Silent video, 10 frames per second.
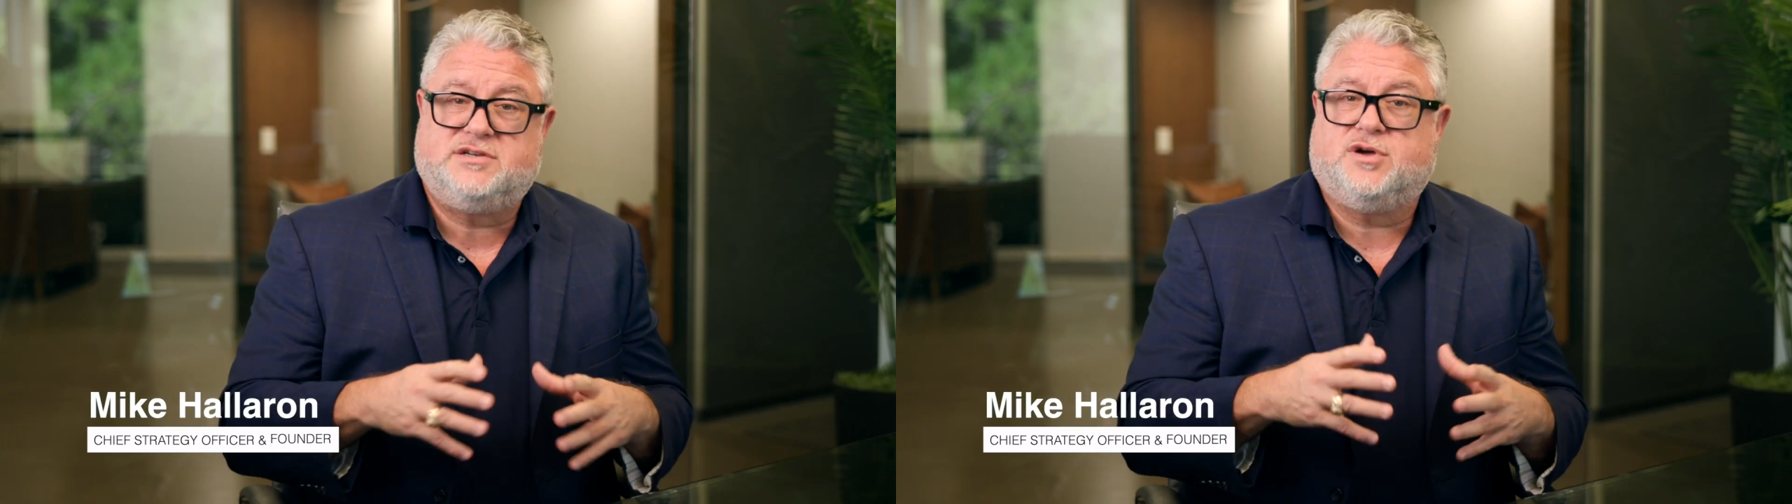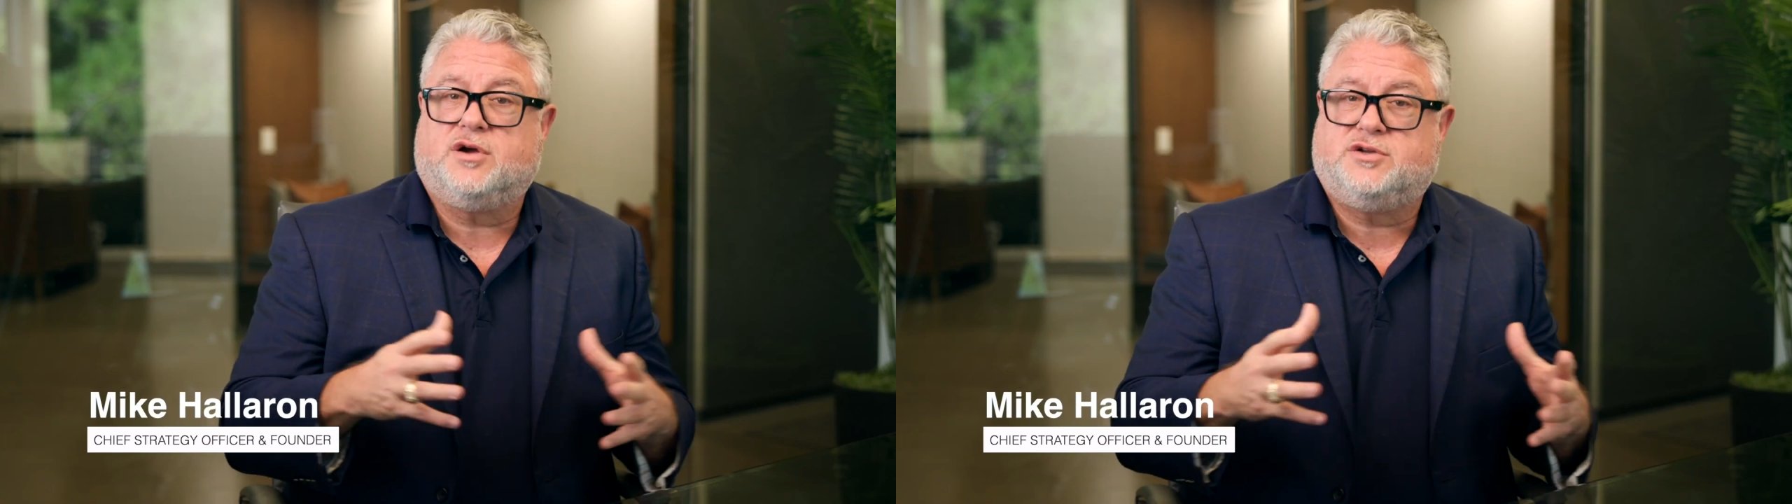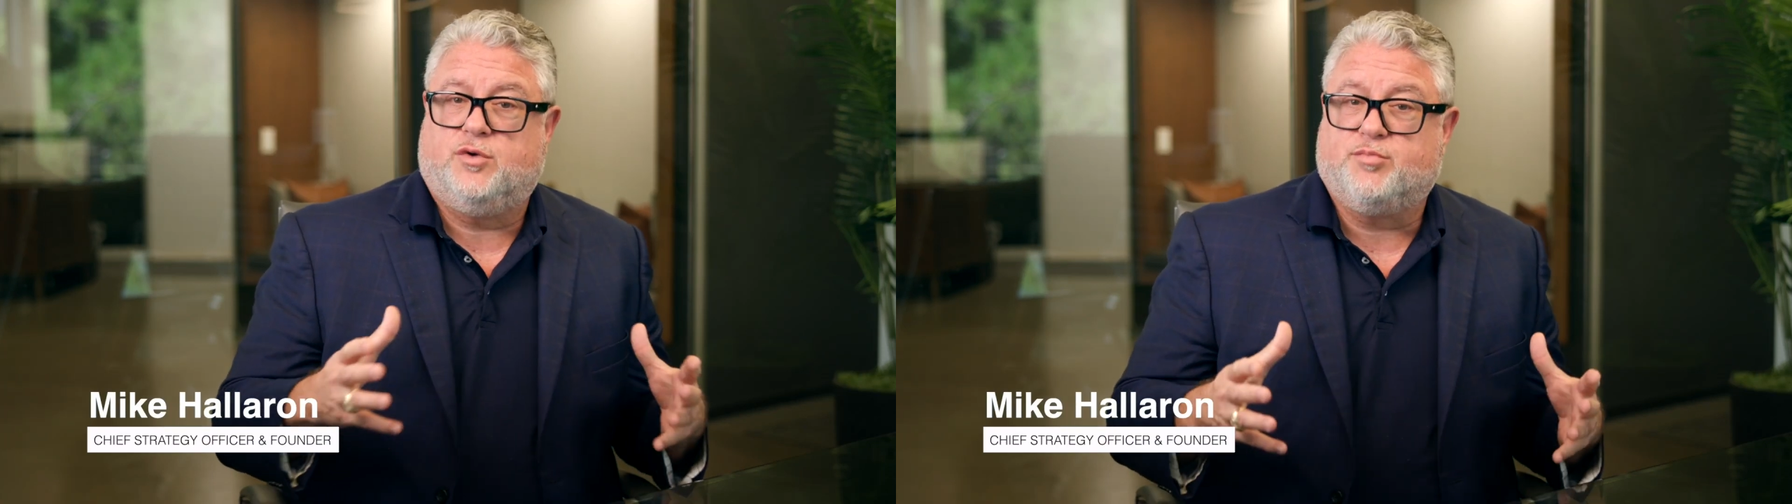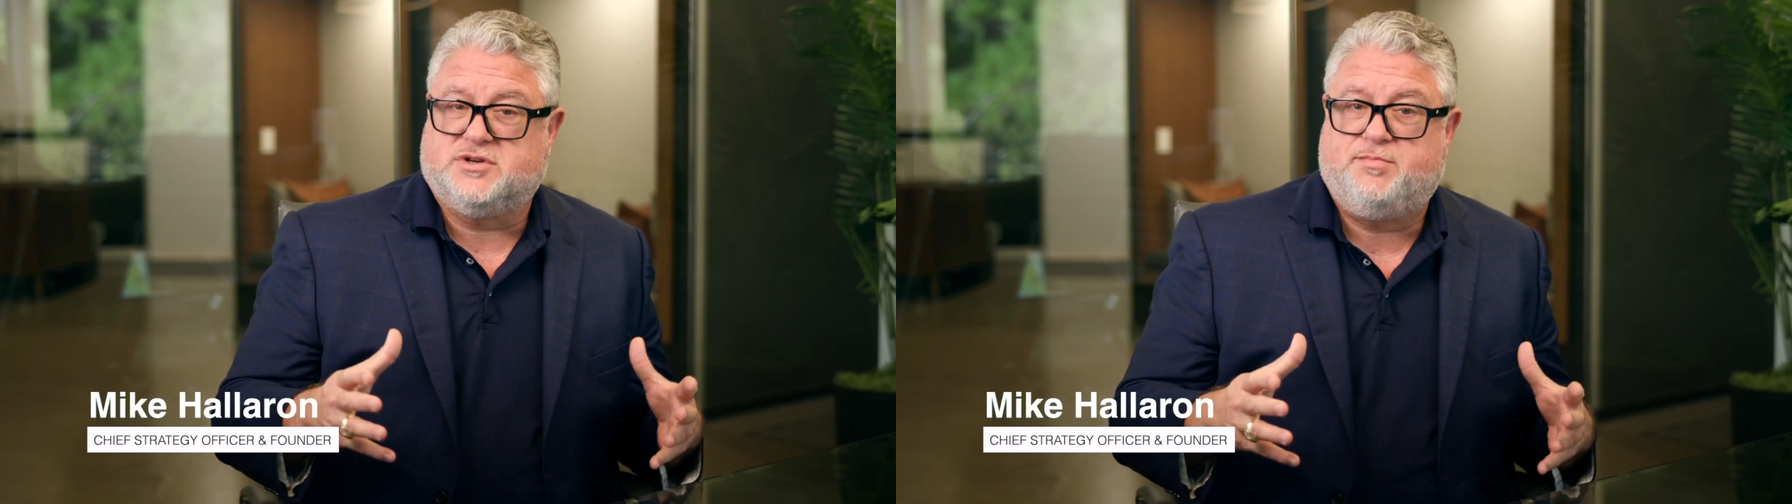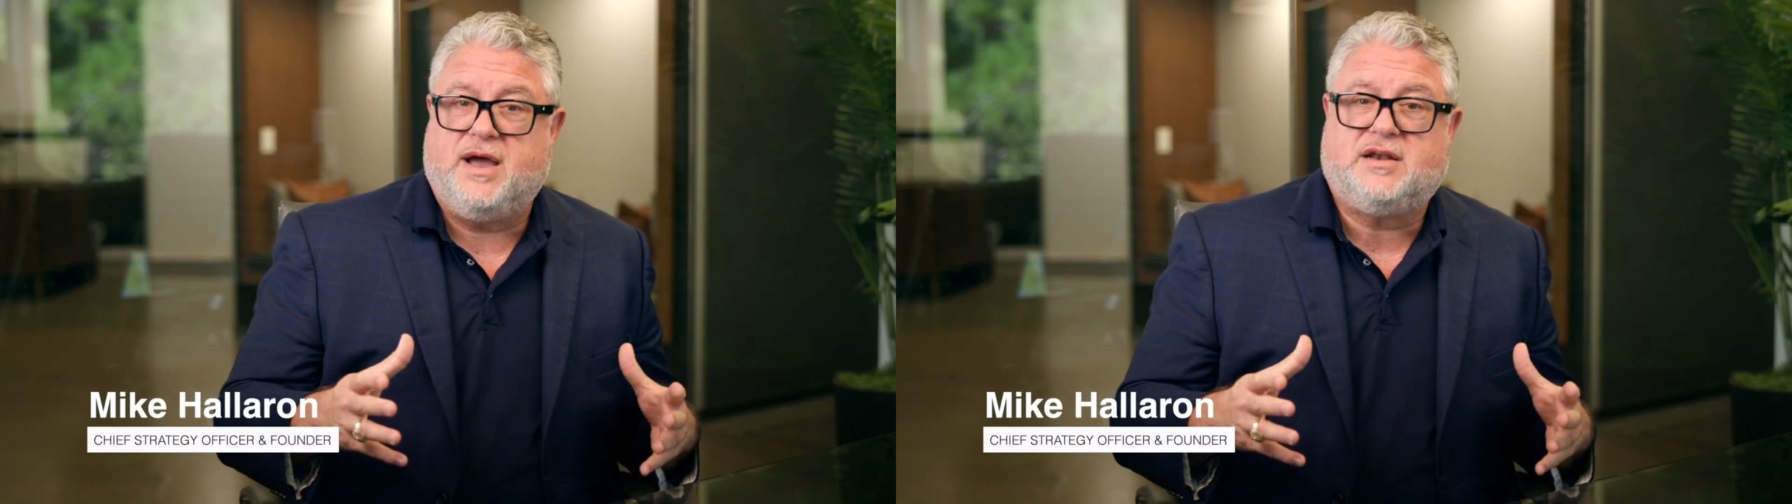I talk to a
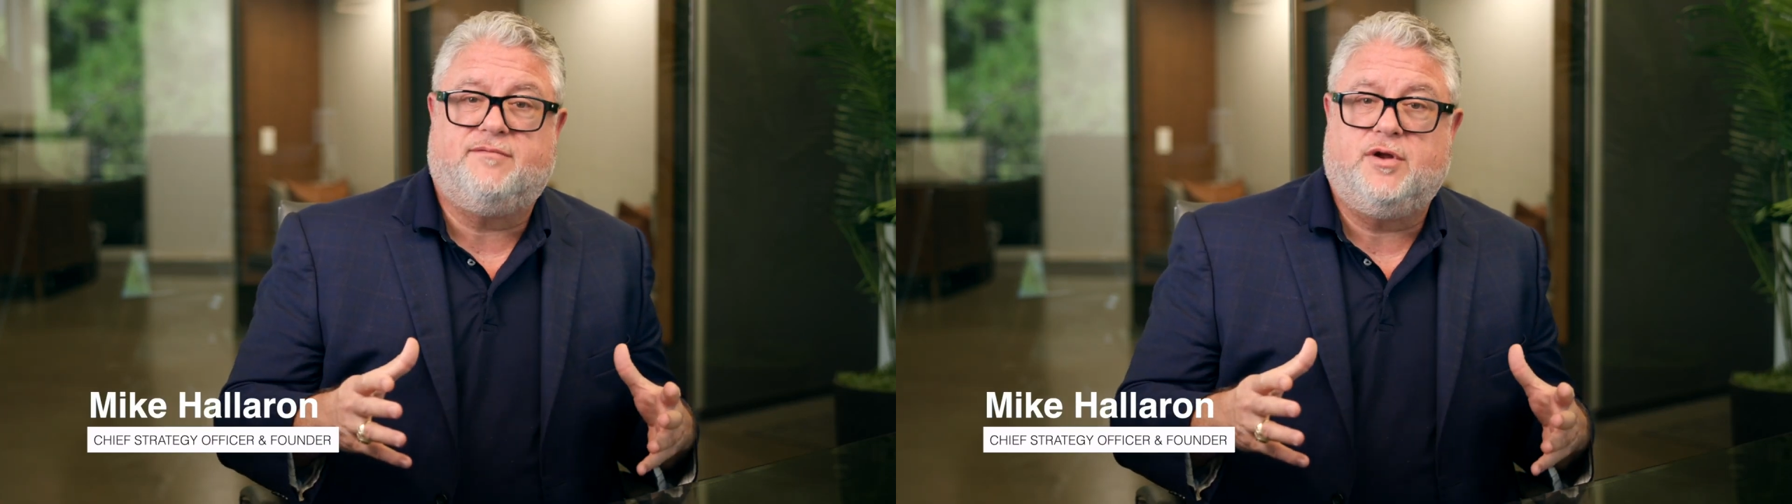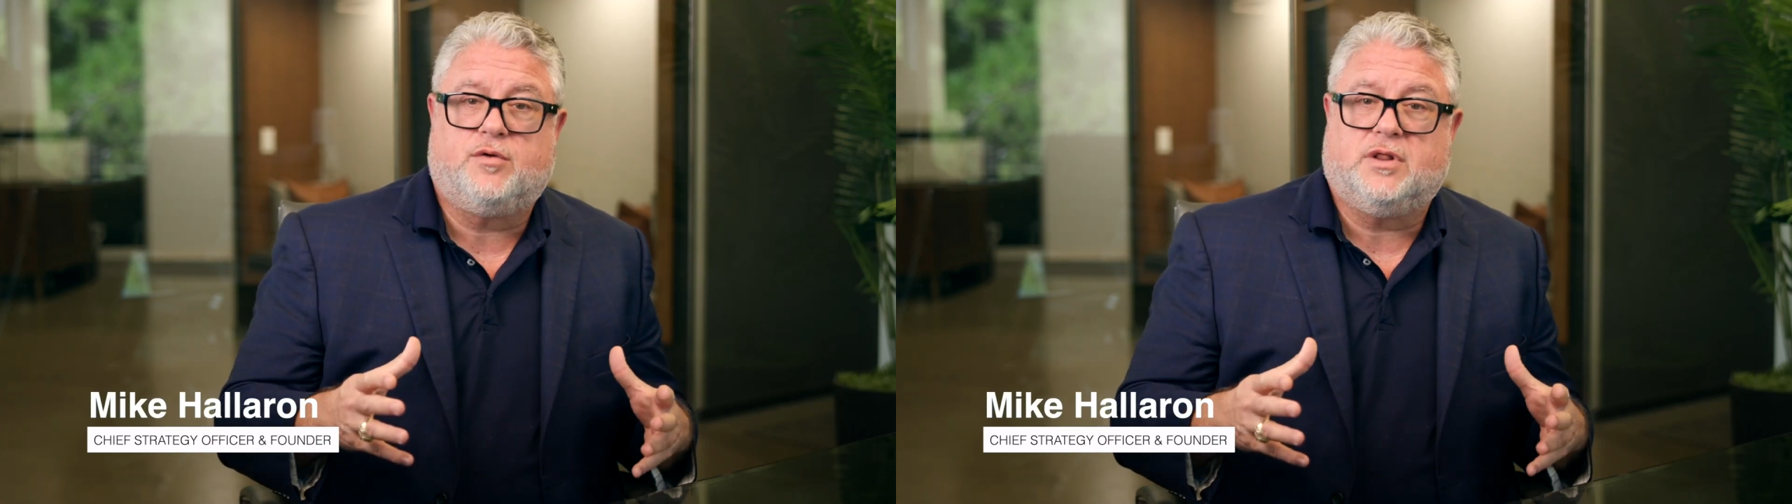prospective new